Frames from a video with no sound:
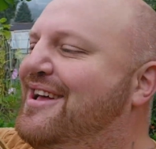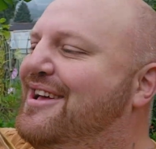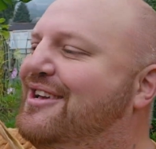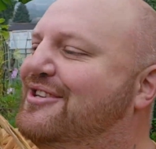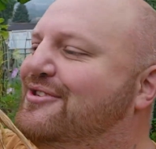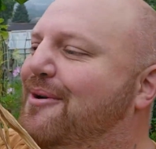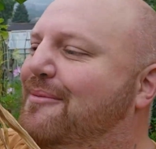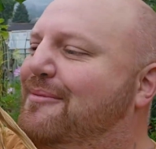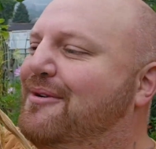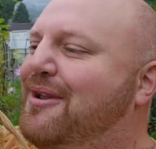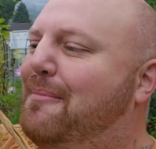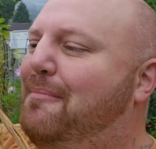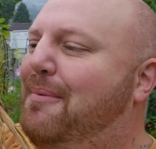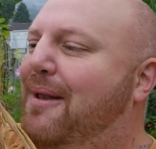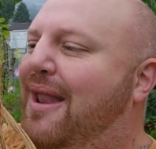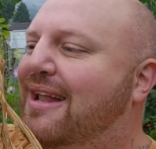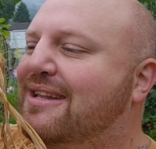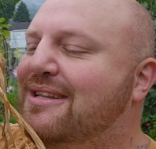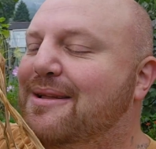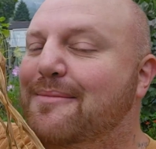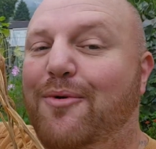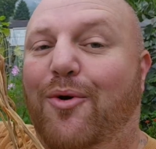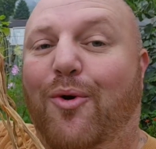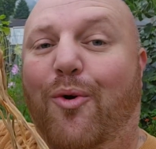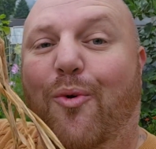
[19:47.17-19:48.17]
So I'm going to
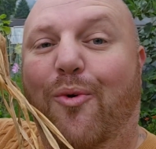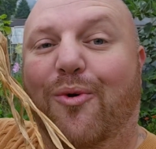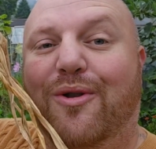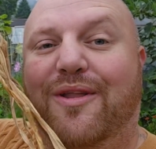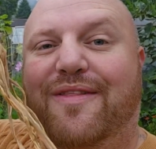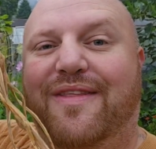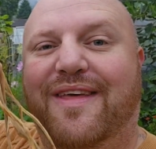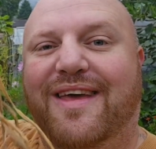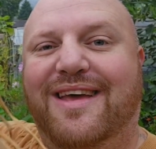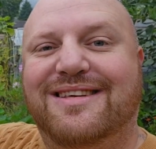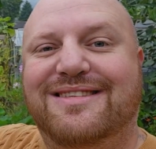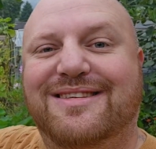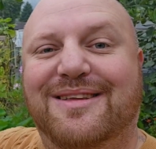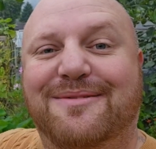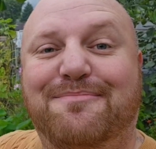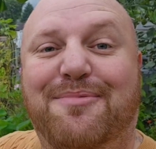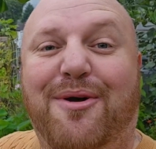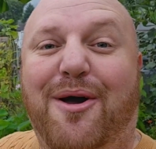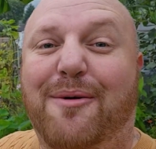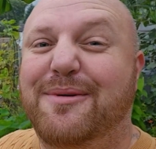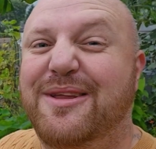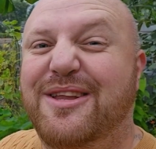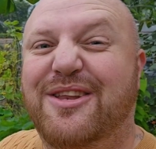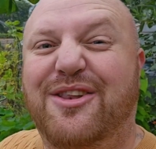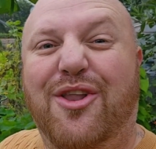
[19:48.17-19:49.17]
plant up all of this, and
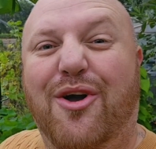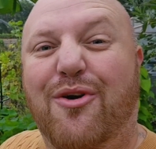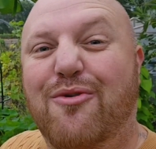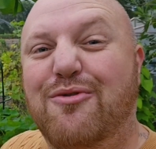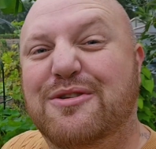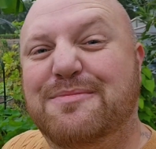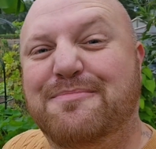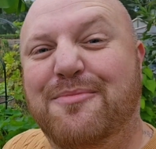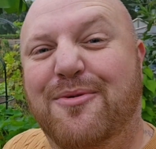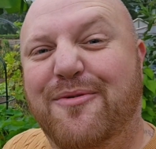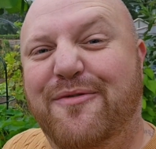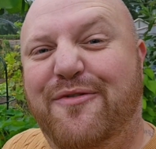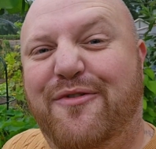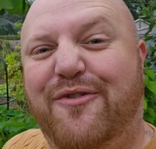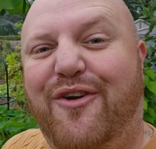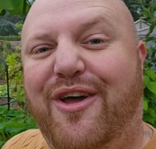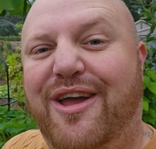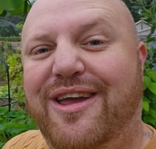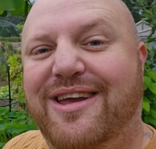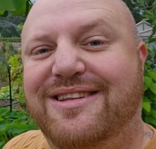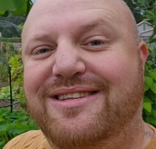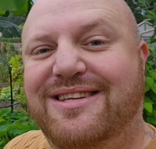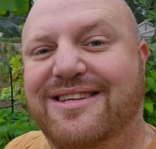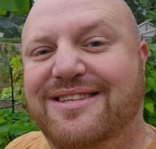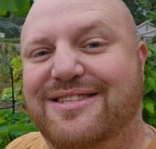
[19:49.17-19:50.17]
probably loads more
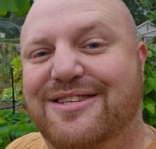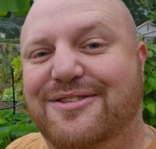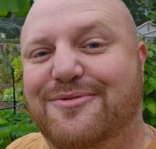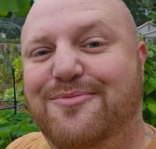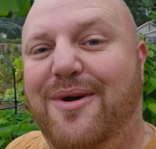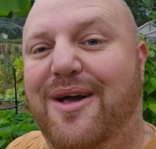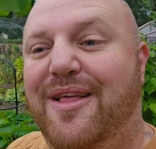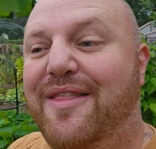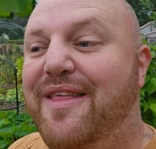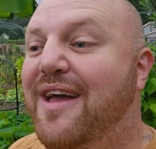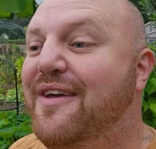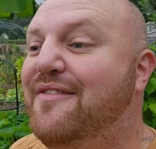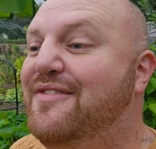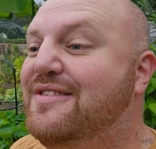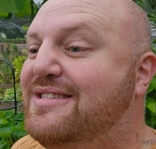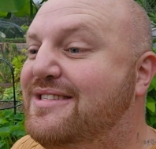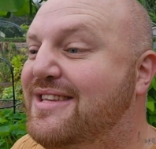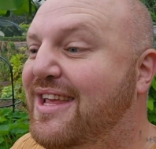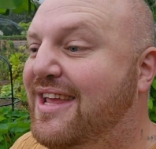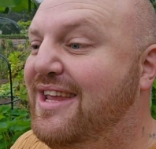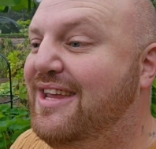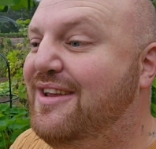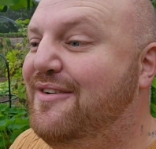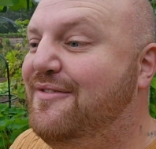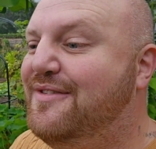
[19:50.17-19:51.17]
varieties as well that I've
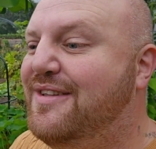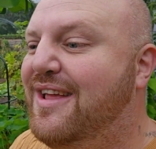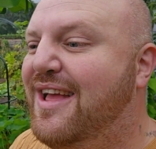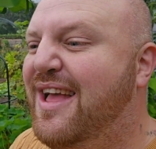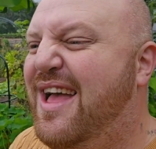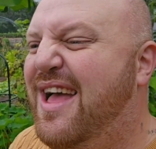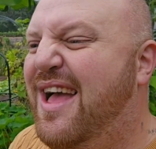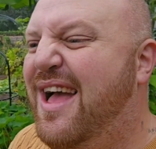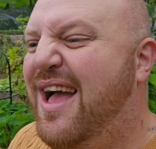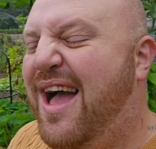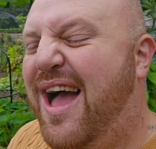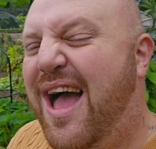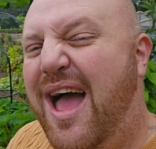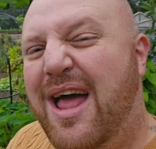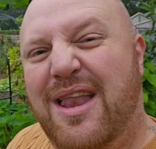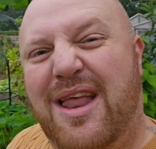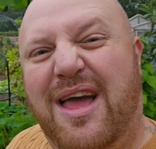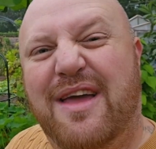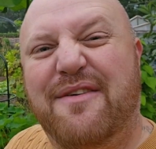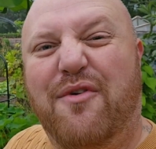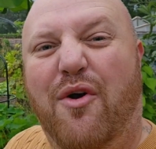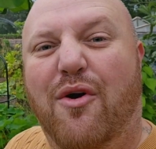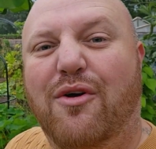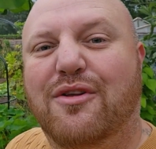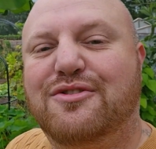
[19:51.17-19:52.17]
saved, and
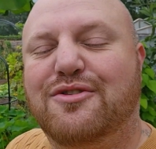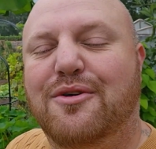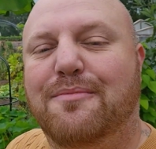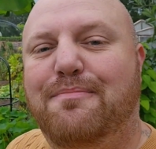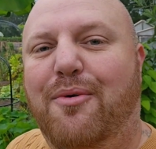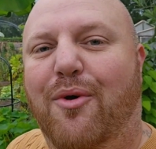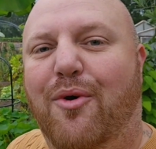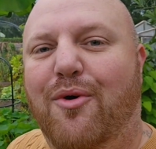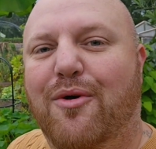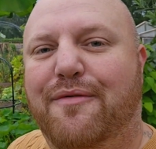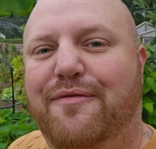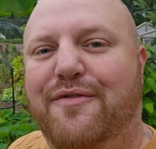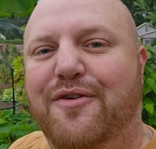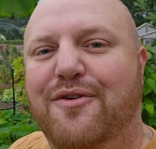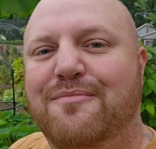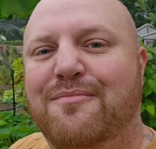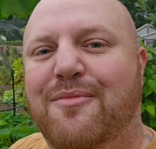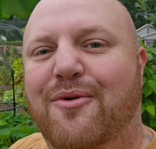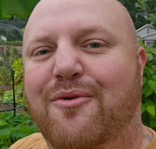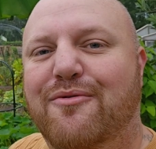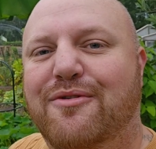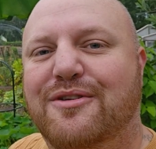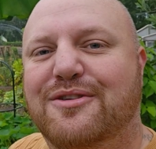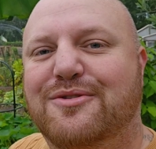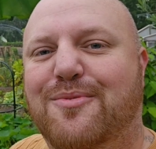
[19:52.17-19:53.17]
I've also bought a few
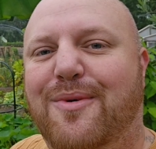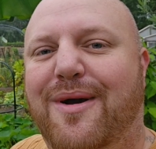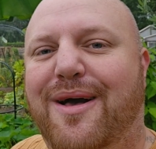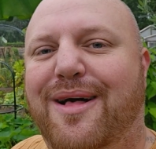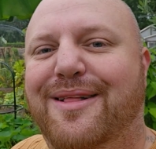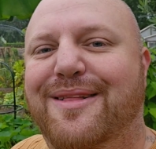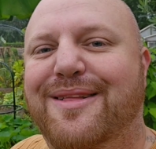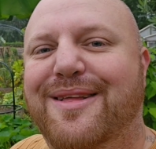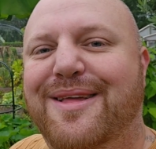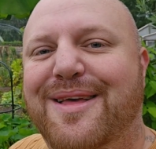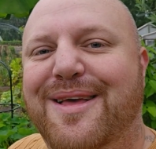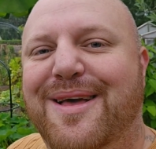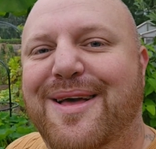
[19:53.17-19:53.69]
more as well.